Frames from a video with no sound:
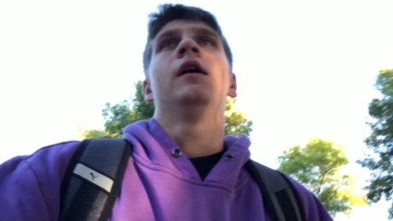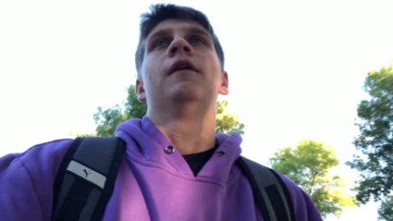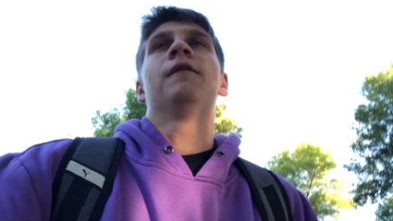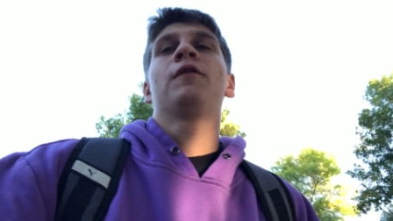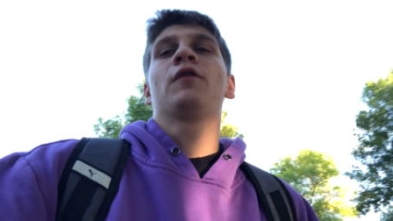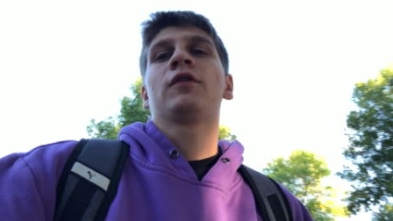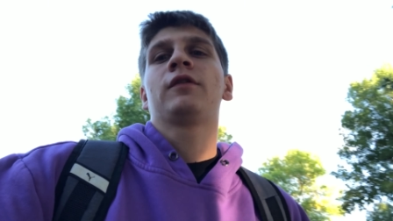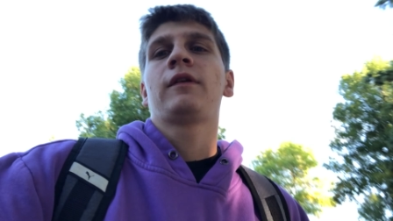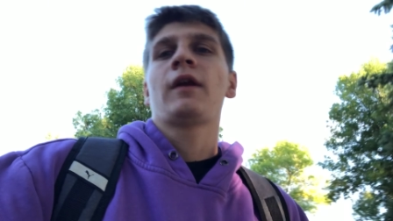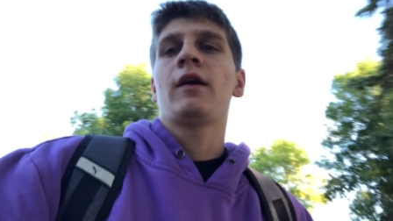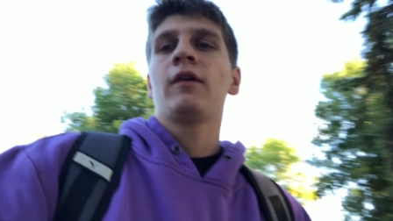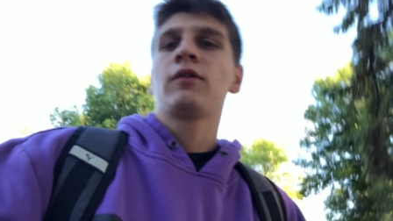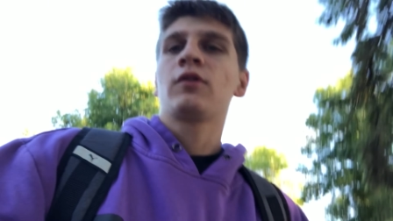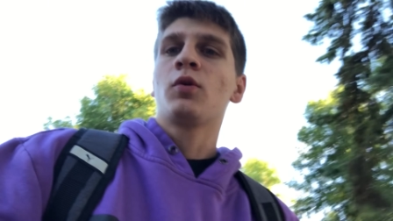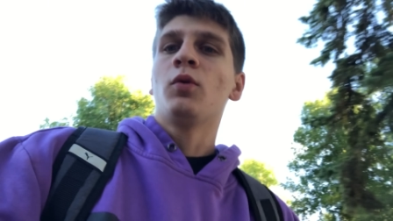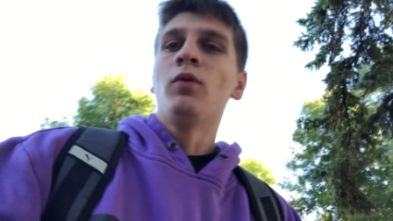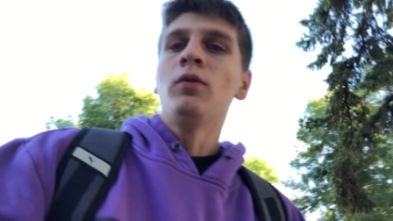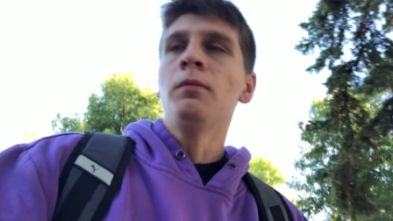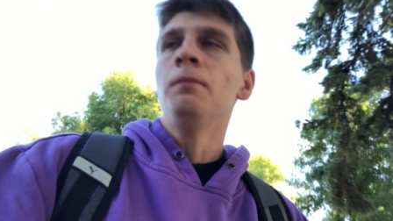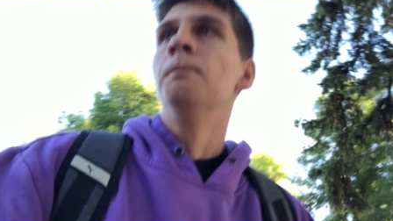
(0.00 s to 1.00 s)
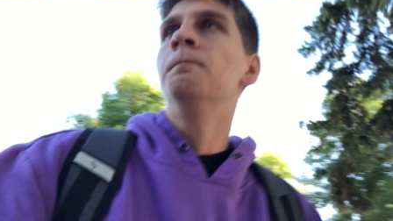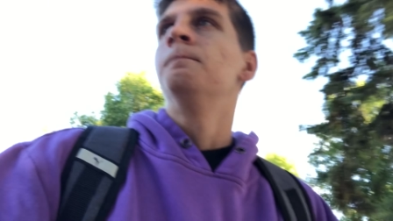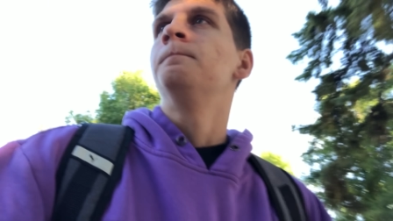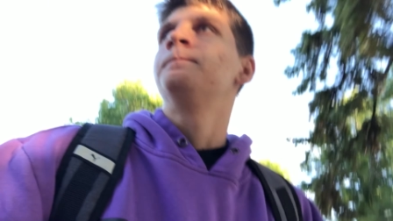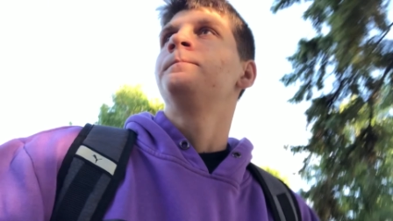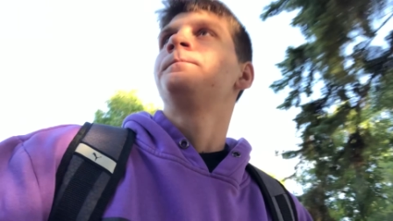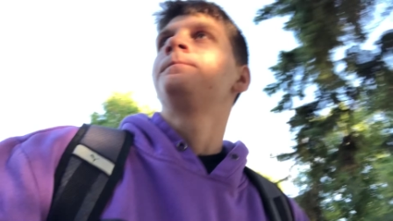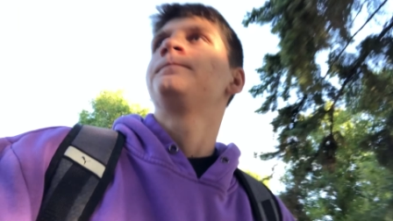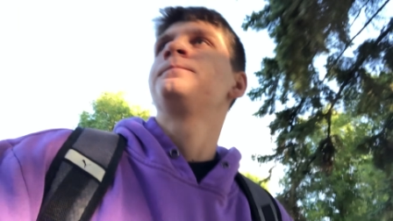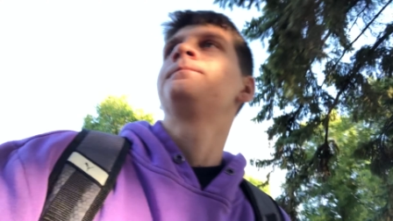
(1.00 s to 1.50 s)
first day of school.
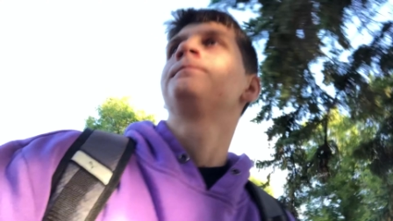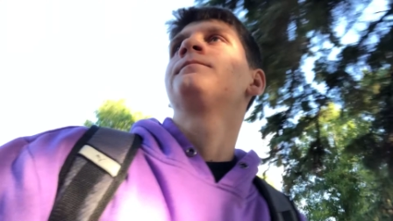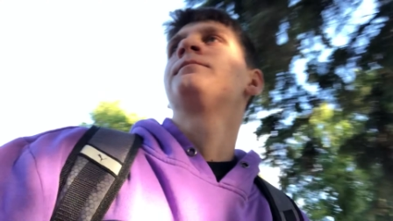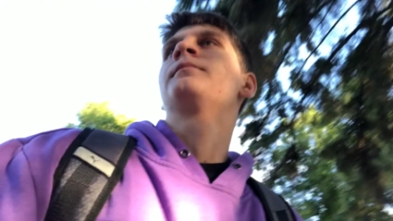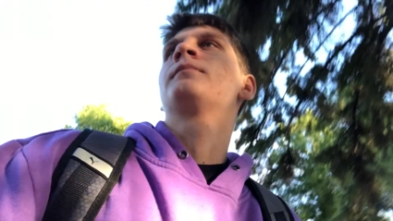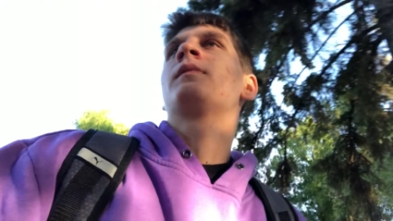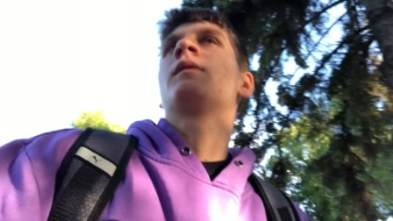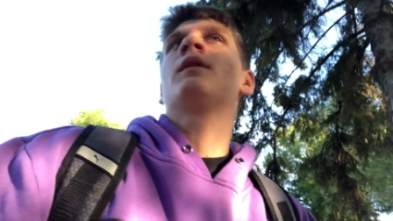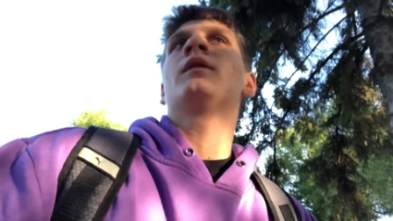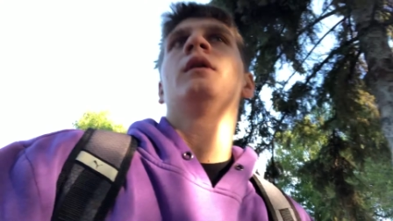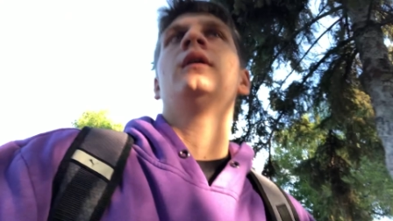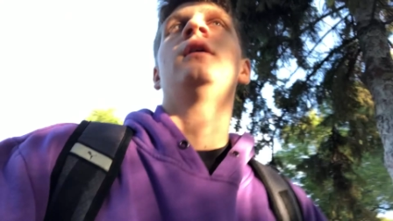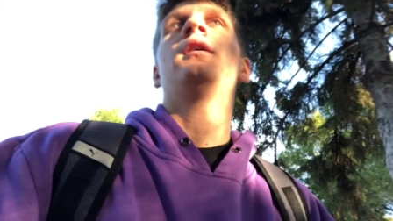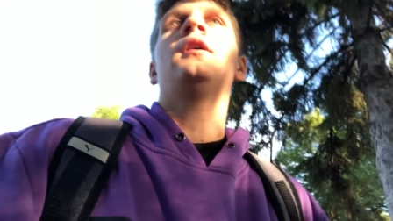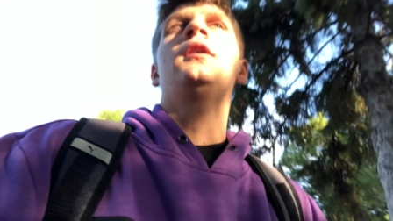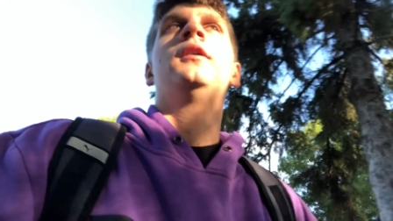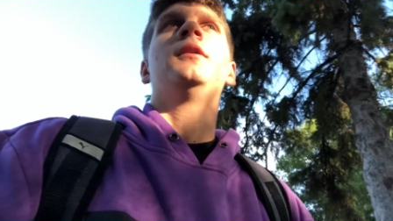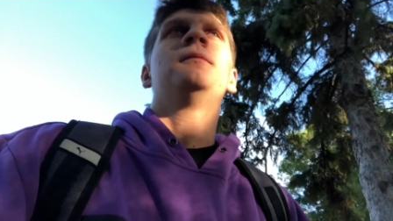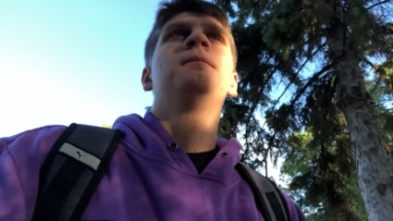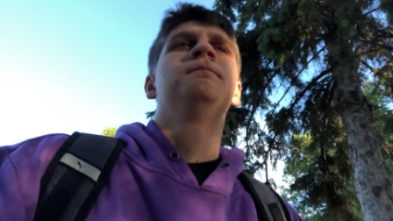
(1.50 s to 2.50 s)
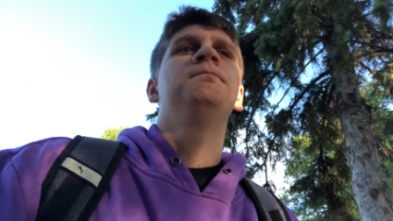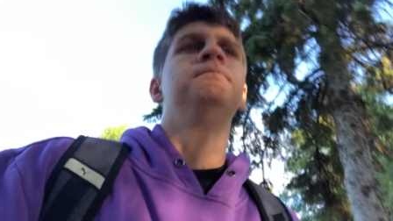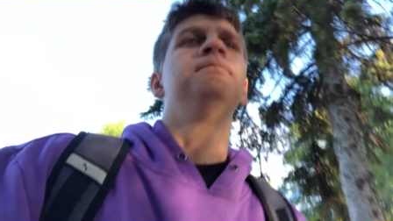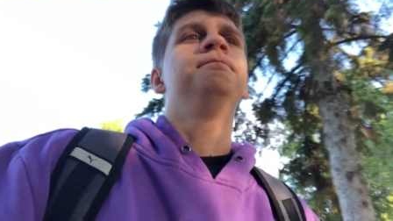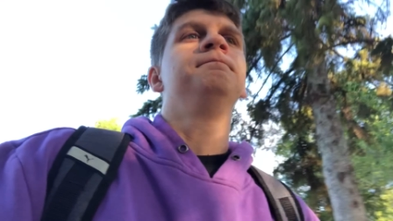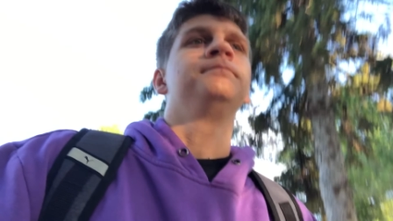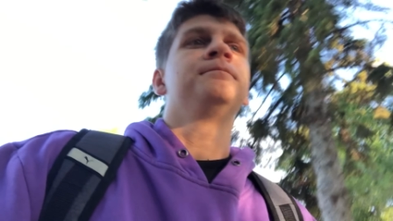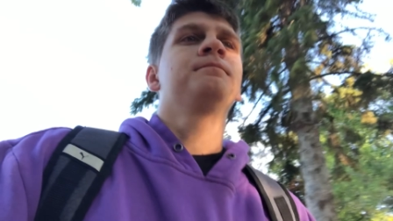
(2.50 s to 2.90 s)
Um,